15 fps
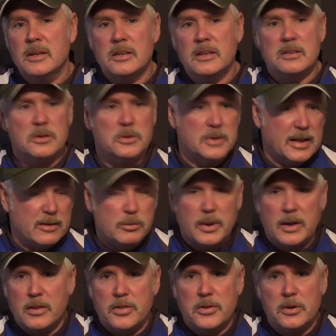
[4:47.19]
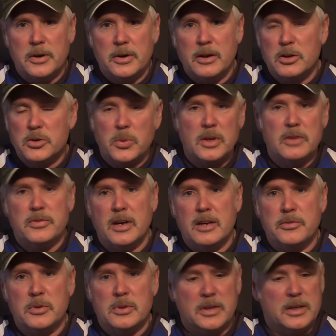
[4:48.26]
So you'd have about a 30 or
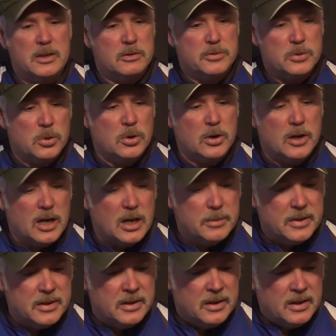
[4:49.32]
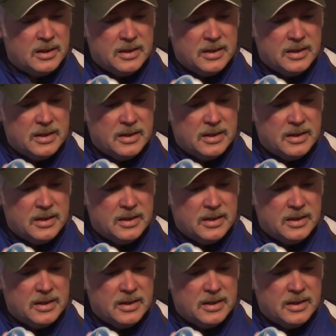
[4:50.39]
25 foot leader fluorocarbon.